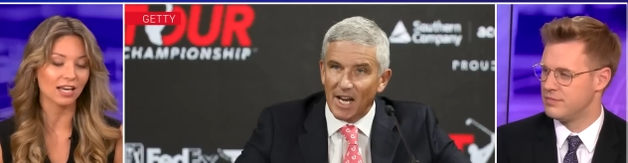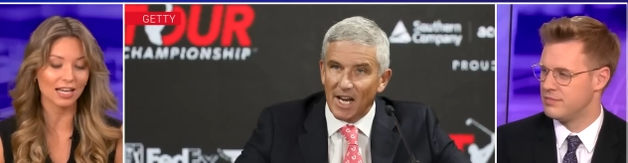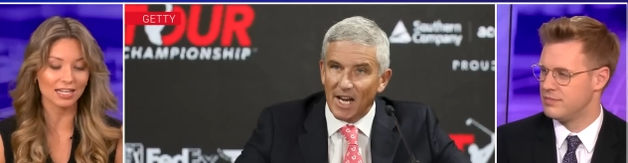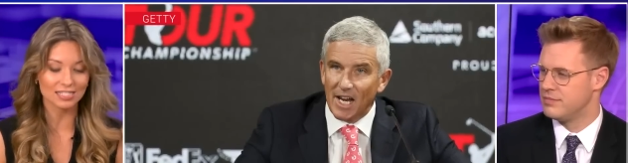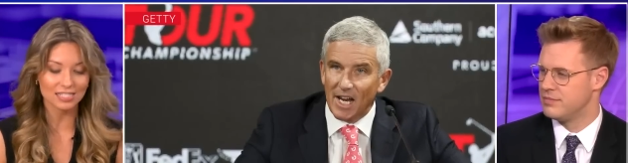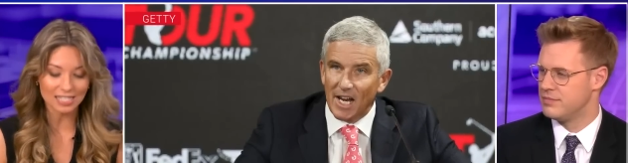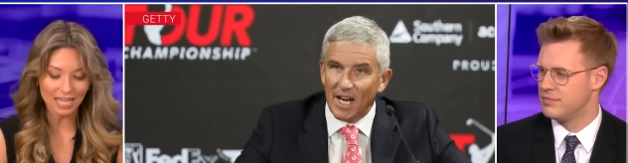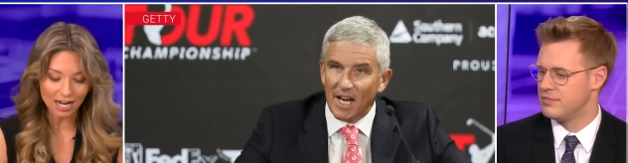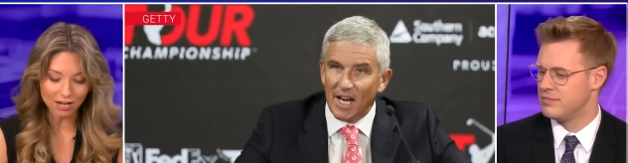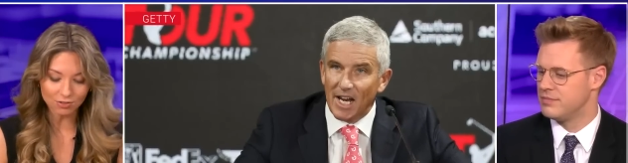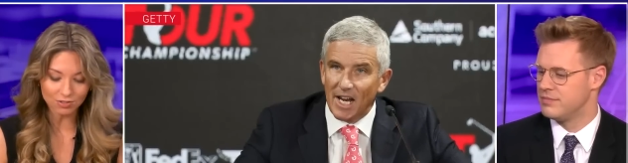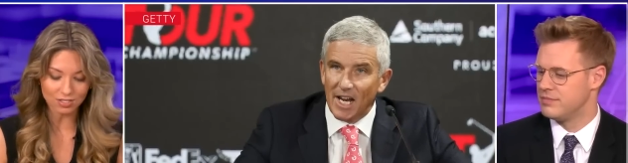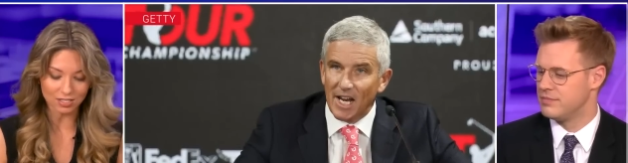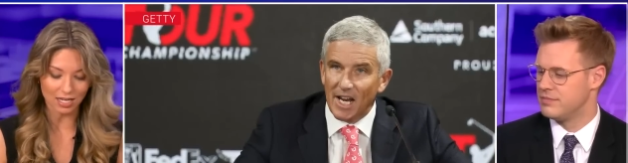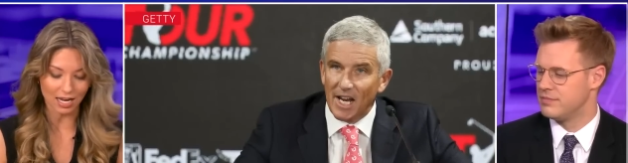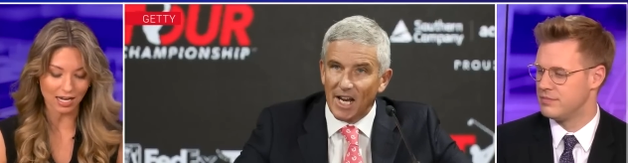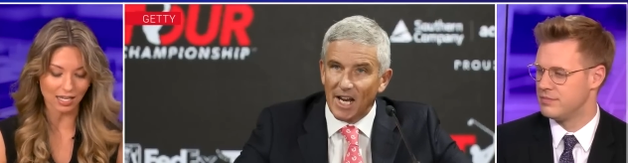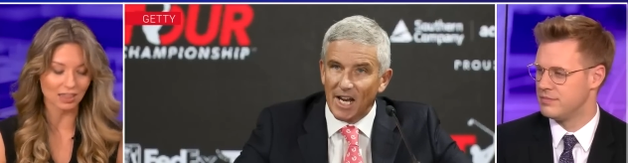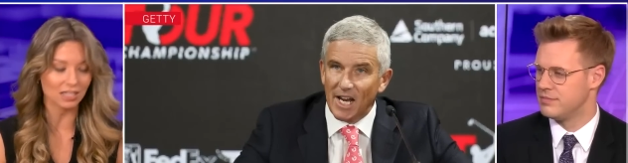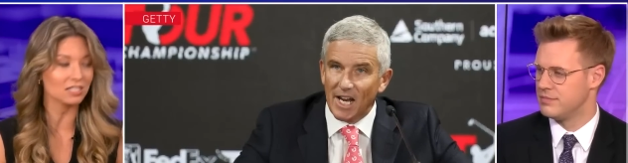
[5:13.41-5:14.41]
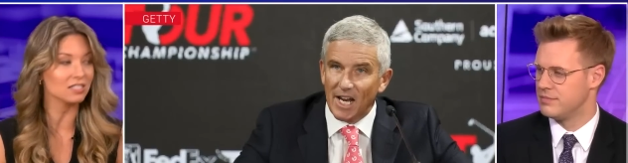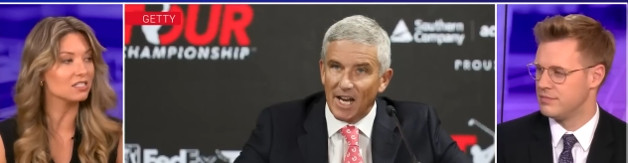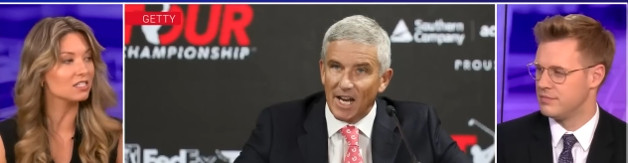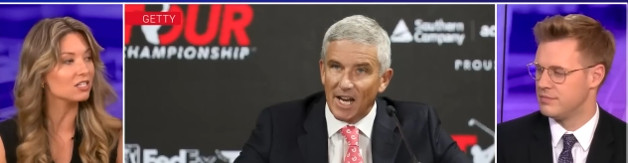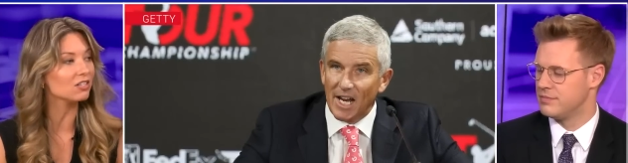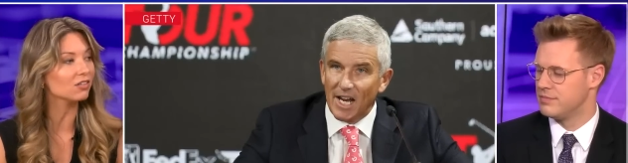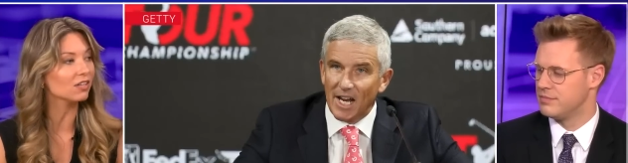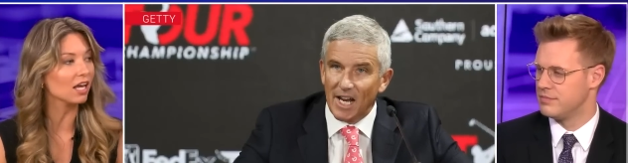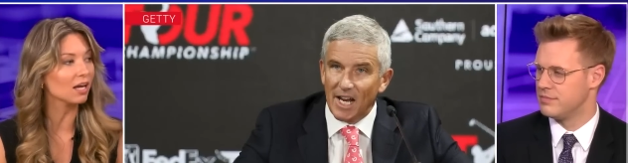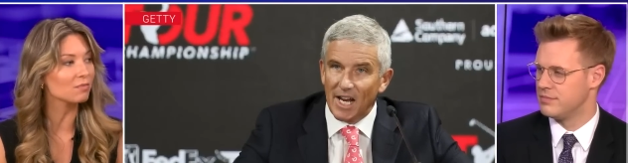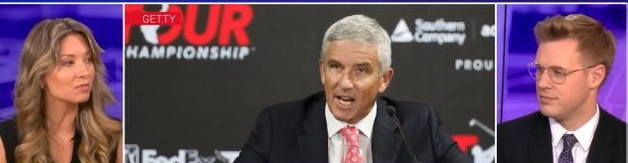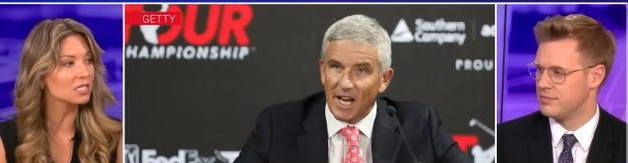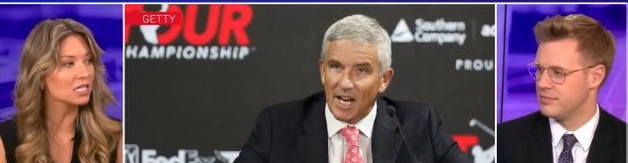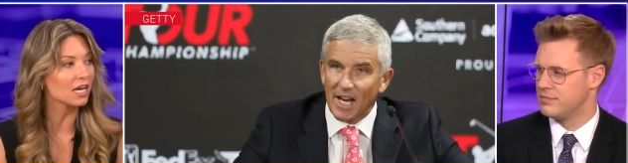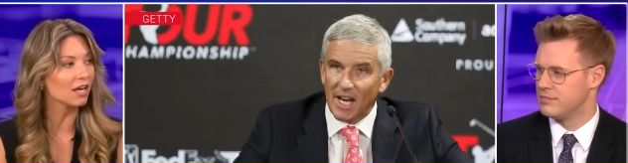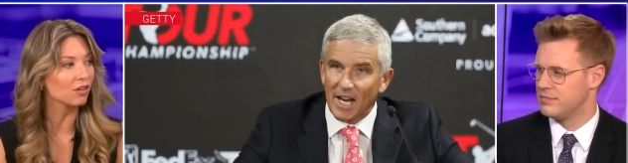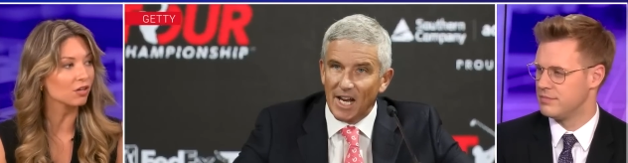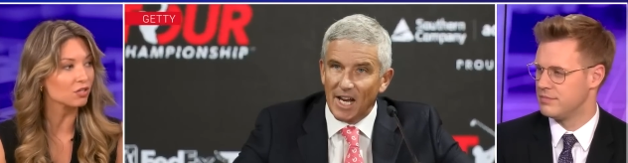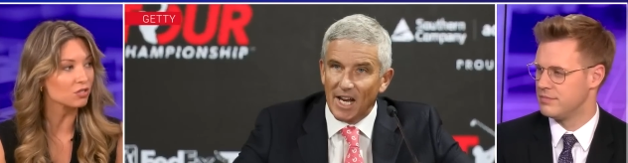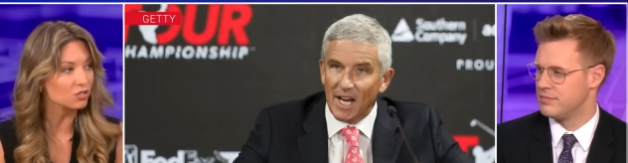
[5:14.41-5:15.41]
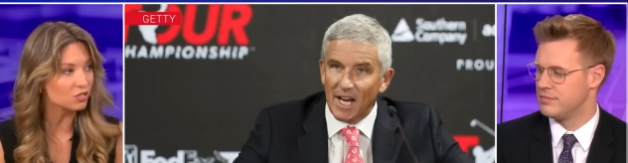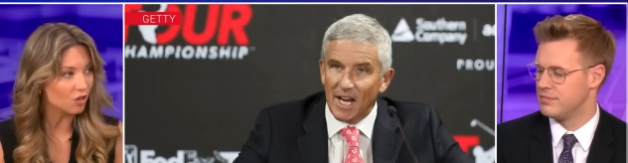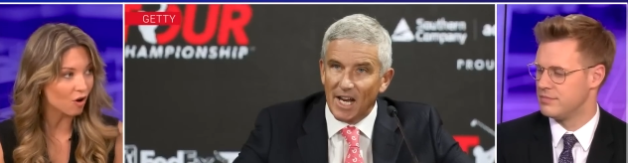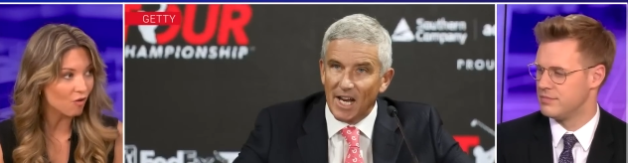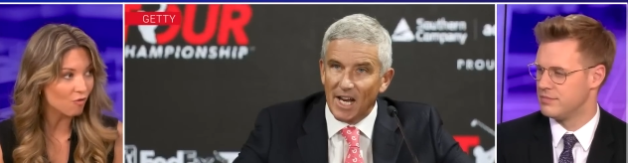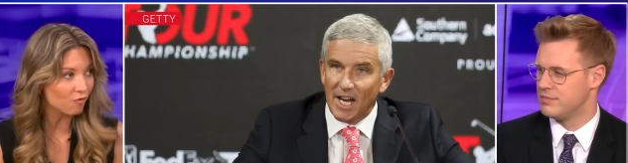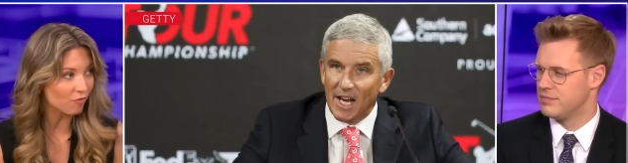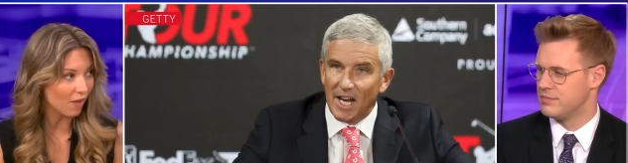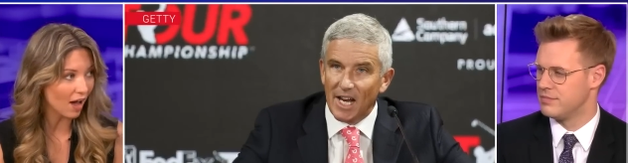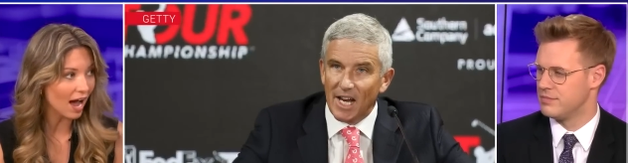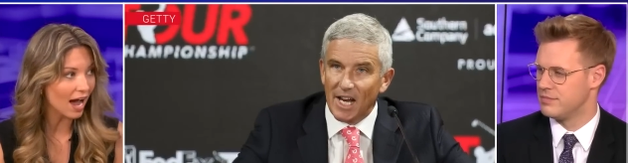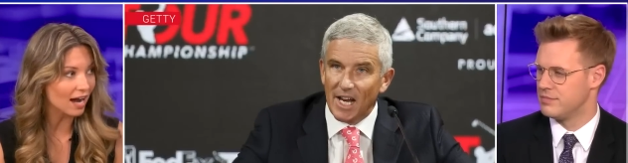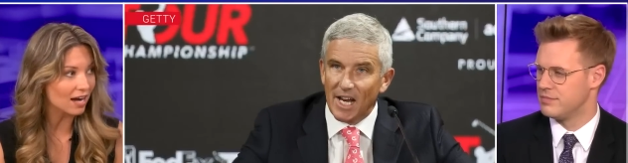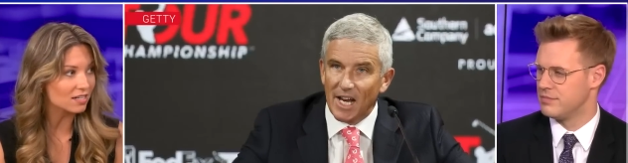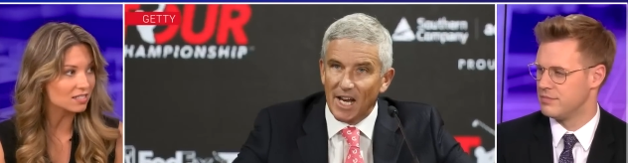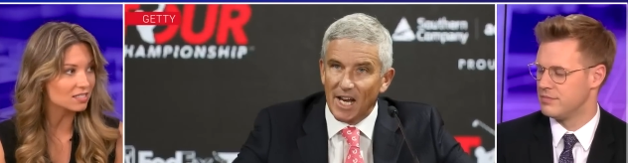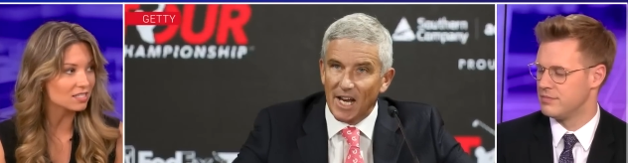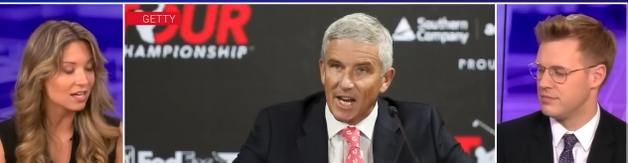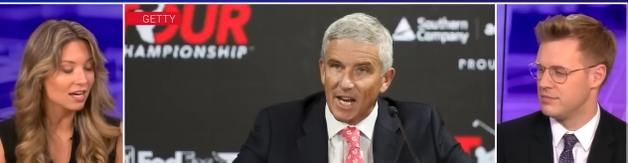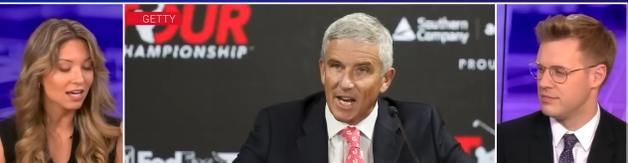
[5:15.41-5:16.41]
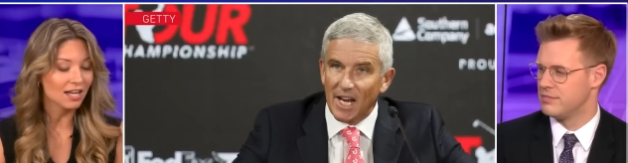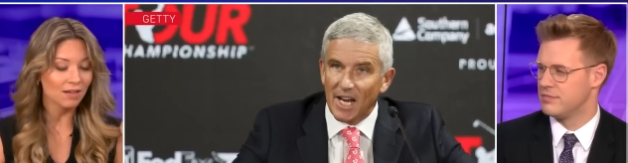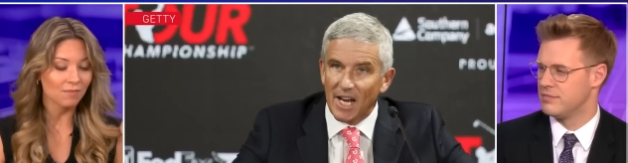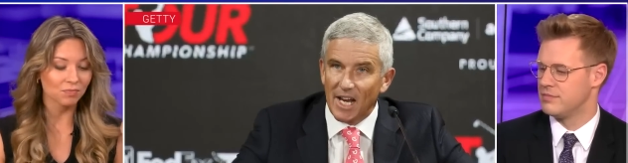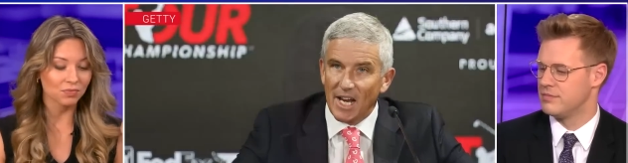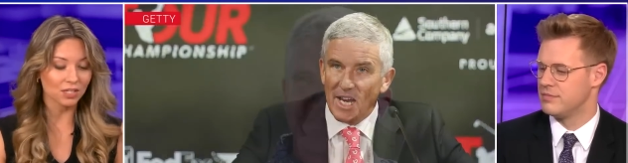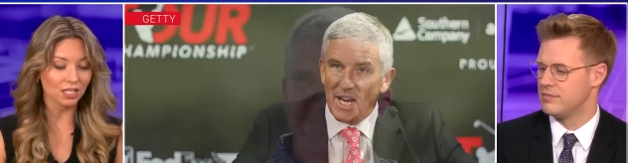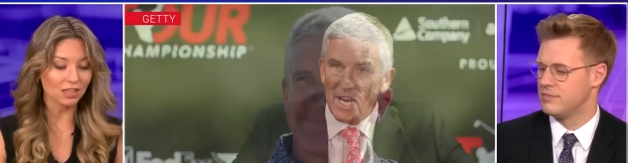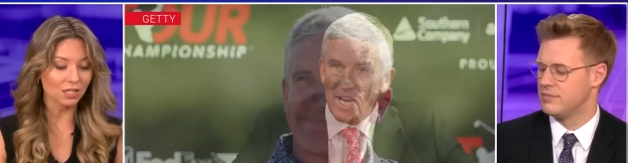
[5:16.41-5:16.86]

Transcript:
Speaker 1: It sounds like this deal came together so fast that